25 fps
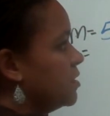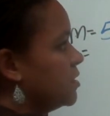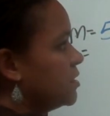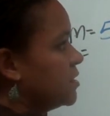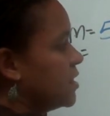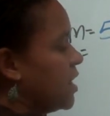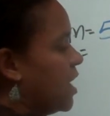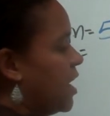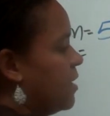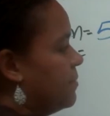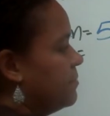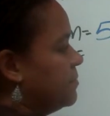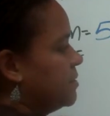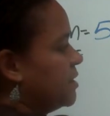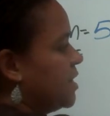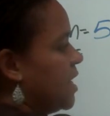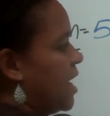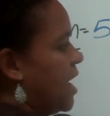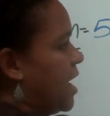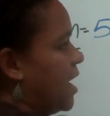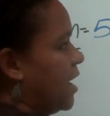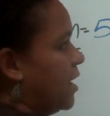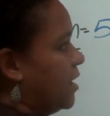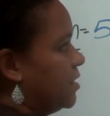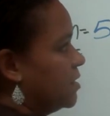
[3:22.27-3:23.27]
times
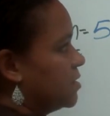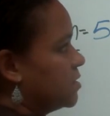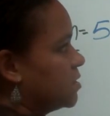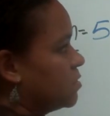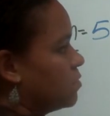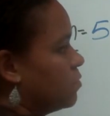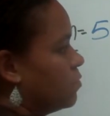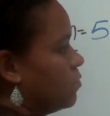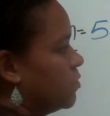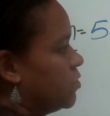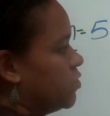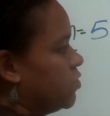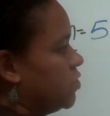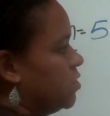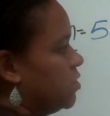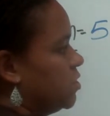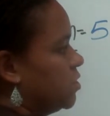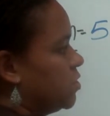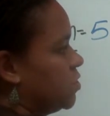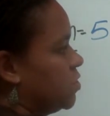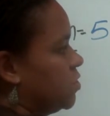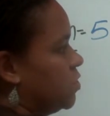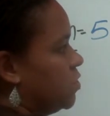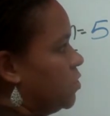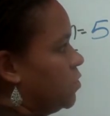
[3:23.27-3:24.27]
x, which
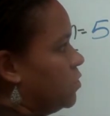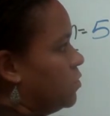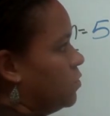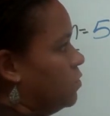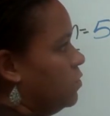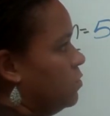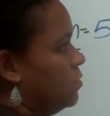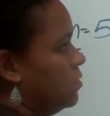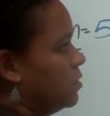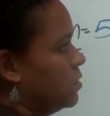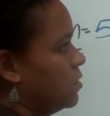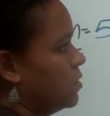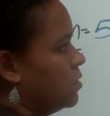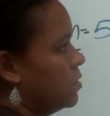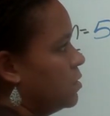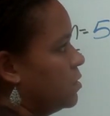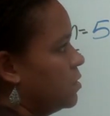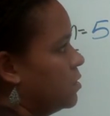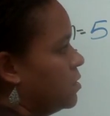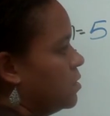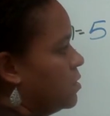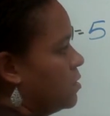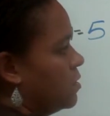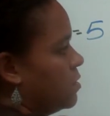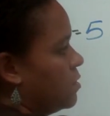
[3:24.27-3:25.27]
is 2,
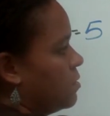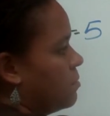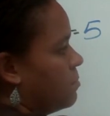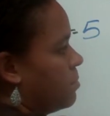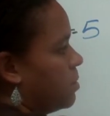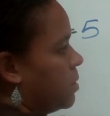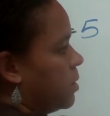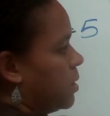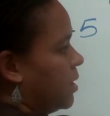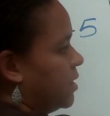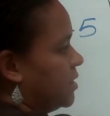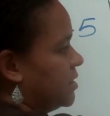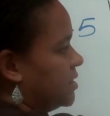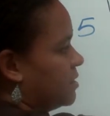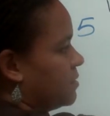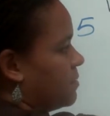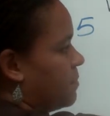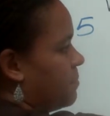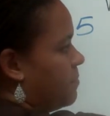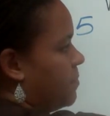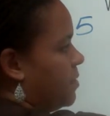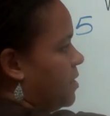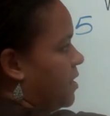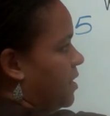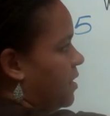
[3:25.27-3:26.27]
plus
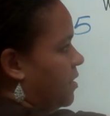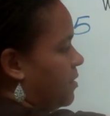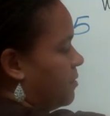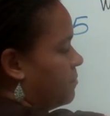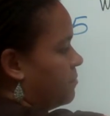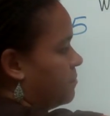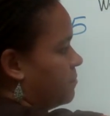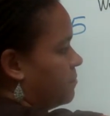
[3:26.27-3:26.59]
b.